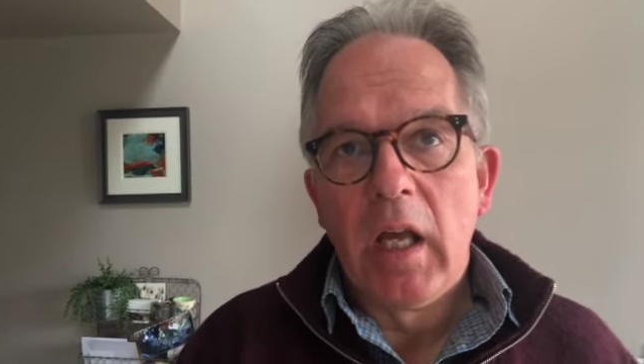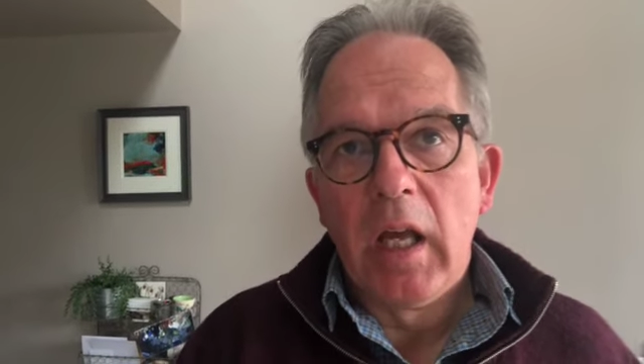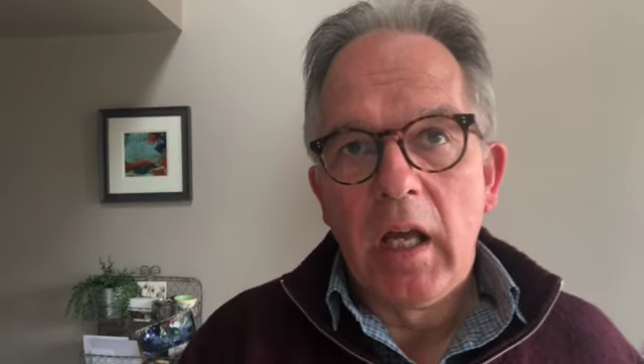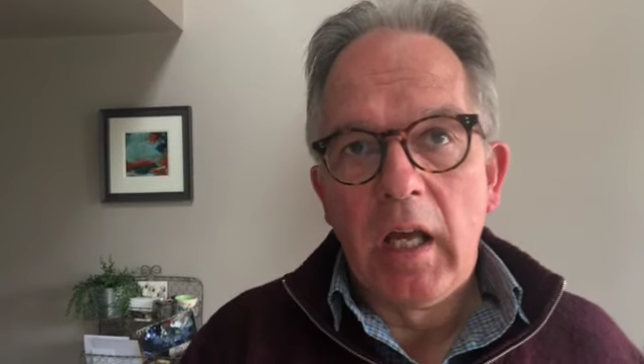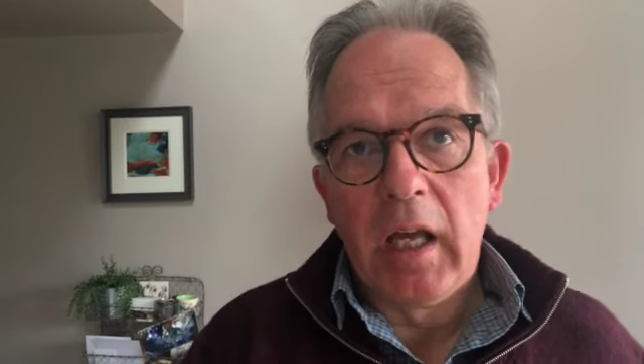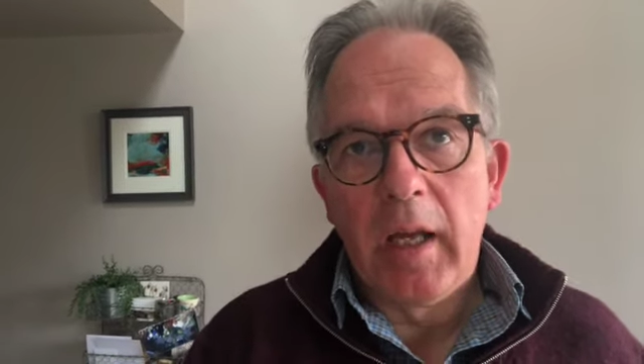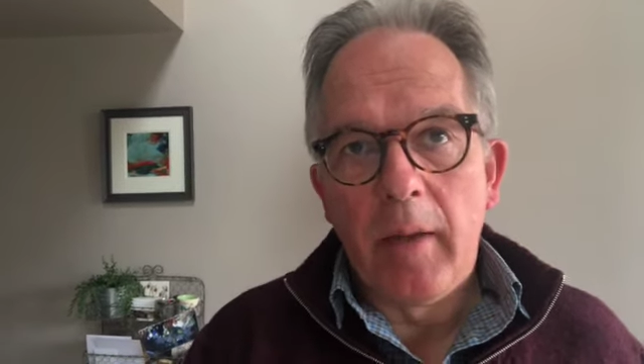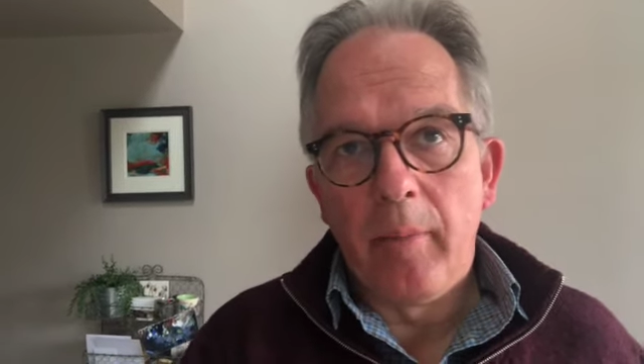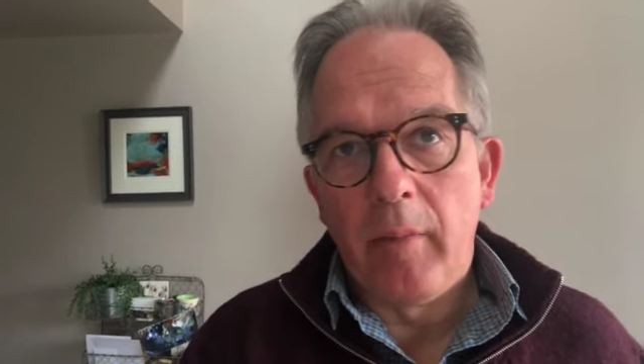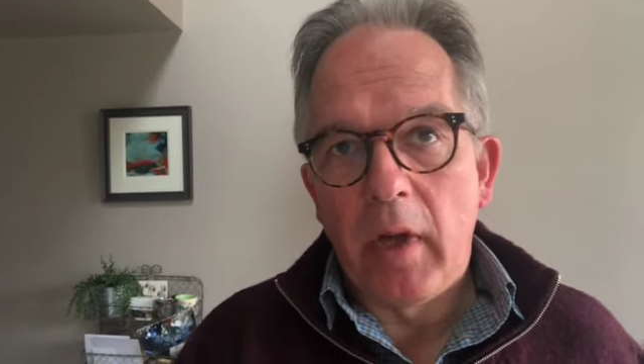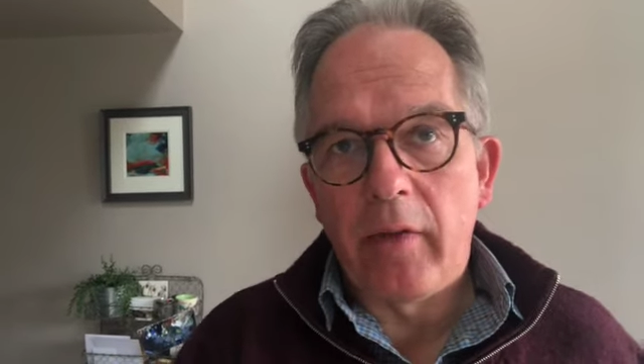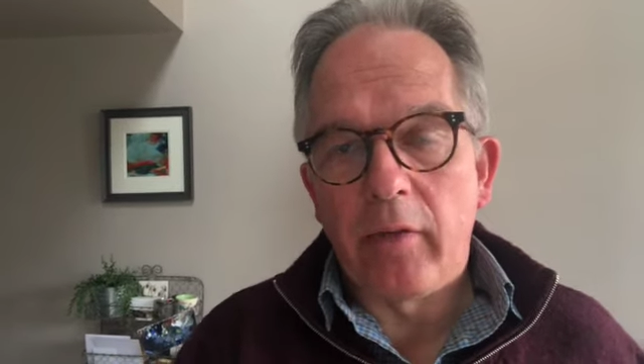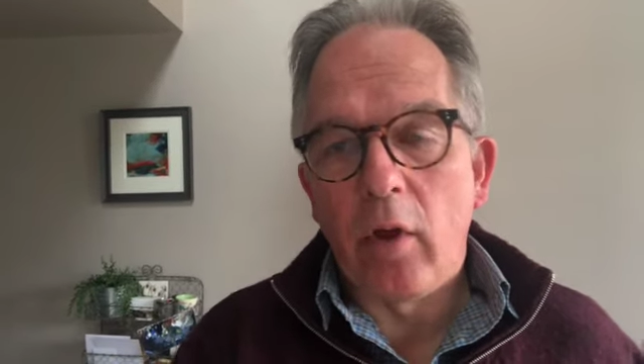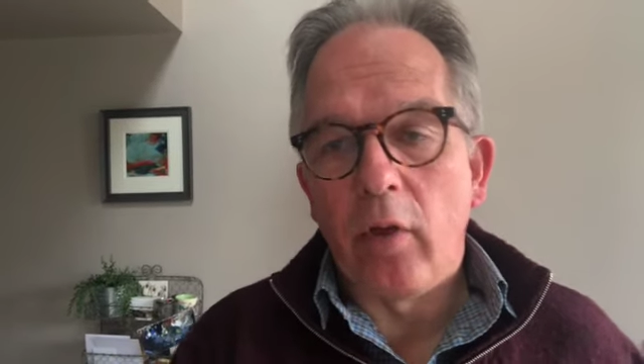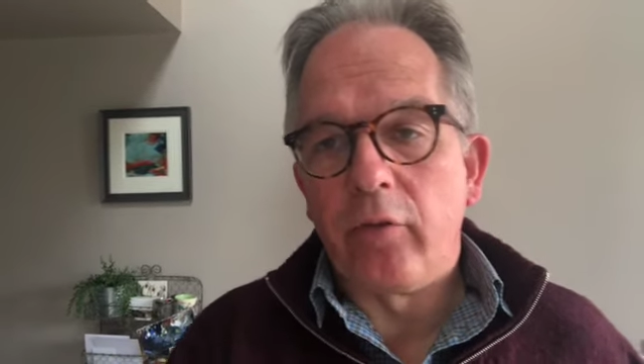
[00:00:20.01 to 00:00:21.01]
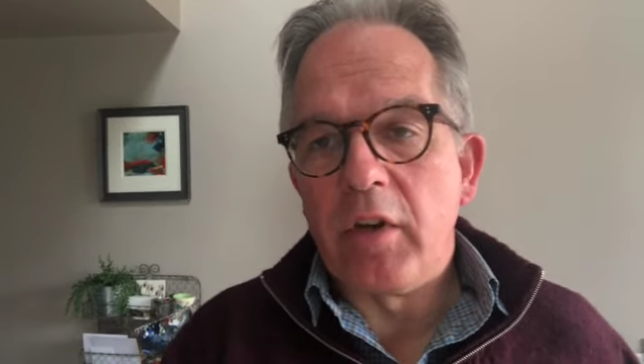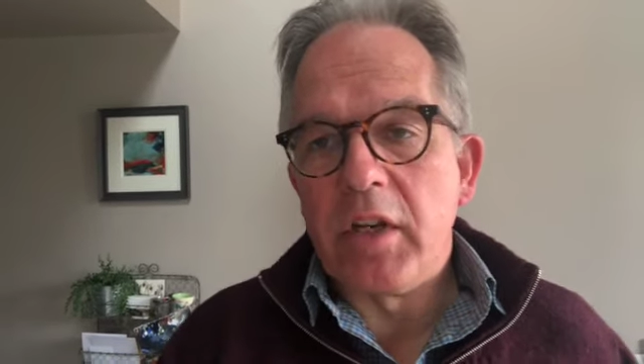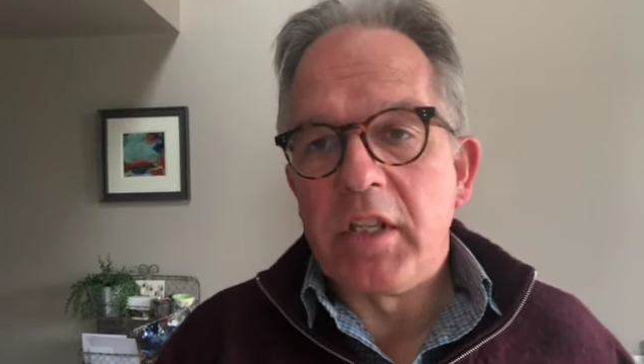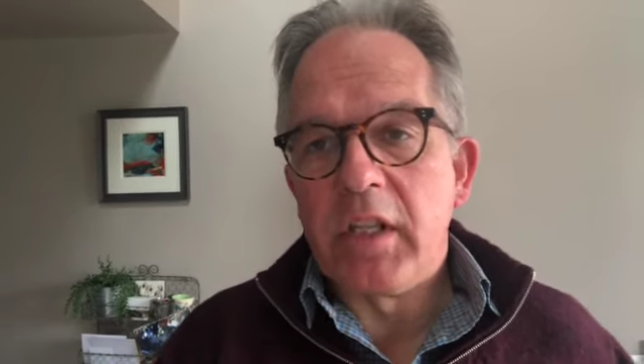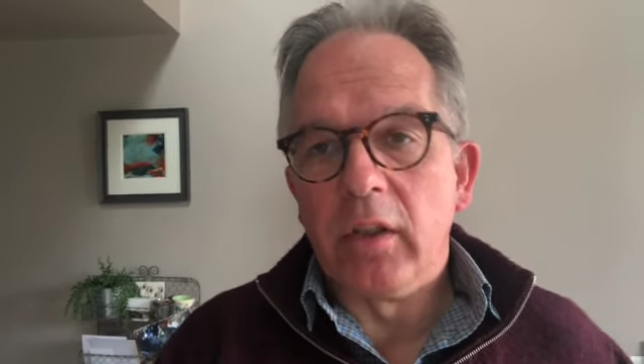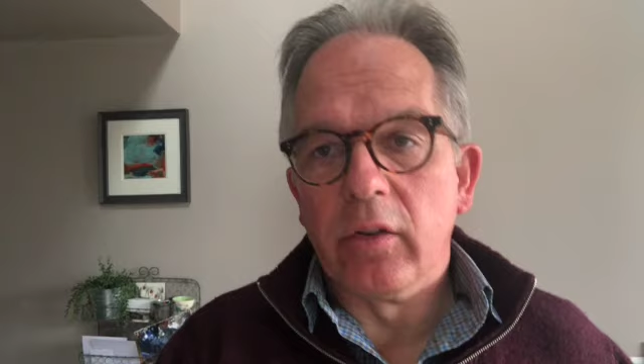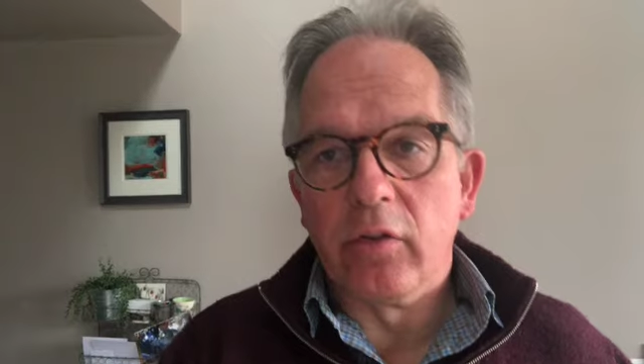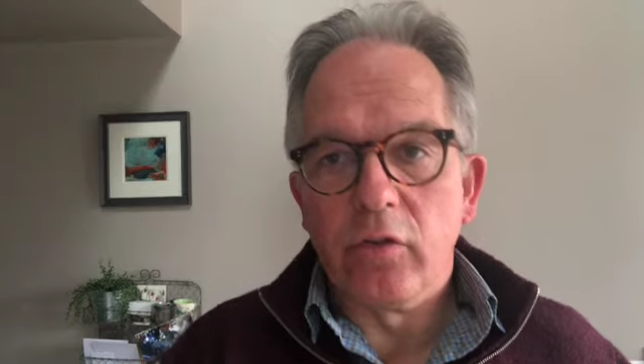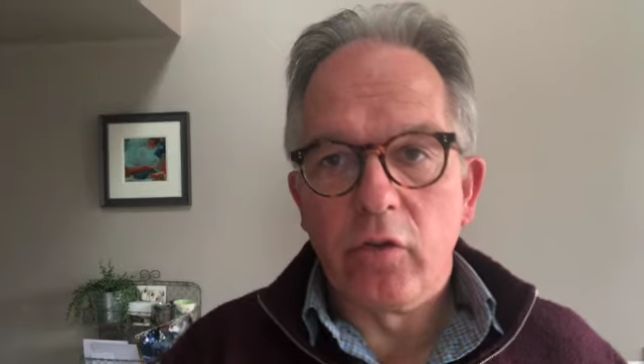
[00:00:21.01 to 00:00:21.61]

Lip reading: I've got three children,